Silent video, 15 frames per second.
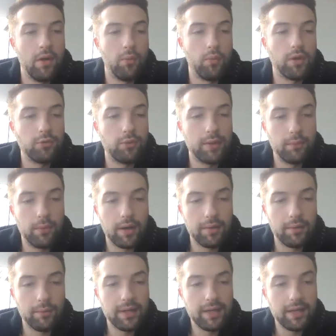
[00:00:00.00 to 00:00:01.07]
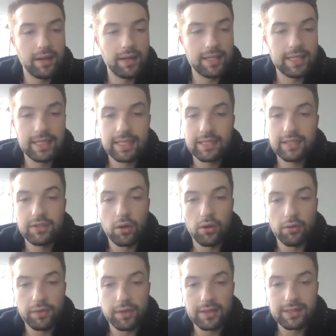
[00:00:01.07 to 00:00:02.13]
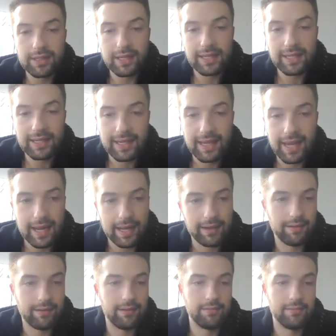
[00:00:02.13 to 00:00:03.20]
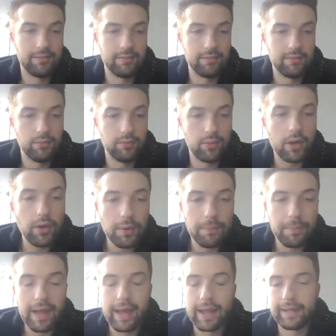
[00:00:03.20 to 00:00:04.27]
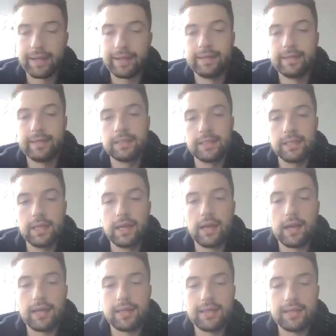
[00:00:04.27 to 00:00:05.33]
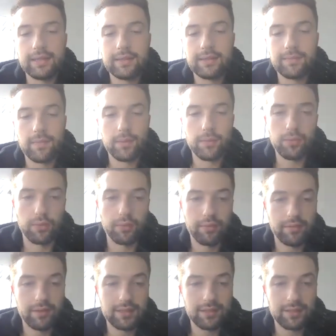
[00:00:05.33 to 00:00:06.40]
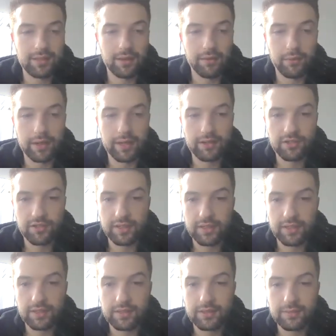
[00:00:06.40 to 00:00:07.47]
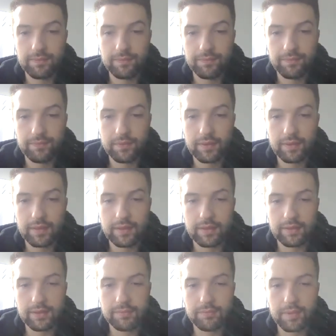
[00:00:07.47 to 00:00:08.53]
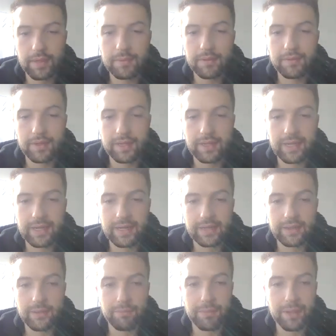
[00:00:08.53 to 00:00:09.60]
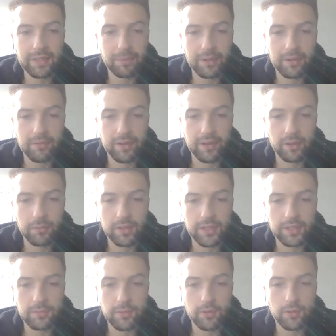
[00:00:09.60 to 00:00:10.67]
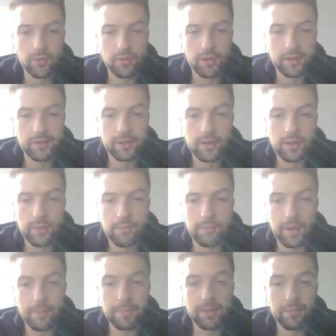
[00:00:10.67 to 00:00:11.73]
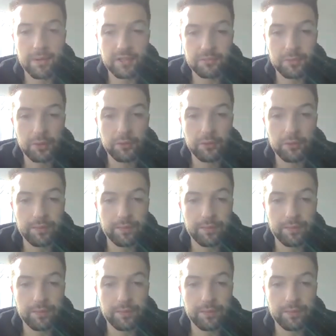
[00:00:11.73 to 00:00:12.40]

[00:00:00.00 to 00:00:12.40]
121, we got the Dolphins again. Welcome back. I think, oh, this is a tough one, actually, because I think maybe even getting the best player available, like Damone Clark, might be the best move.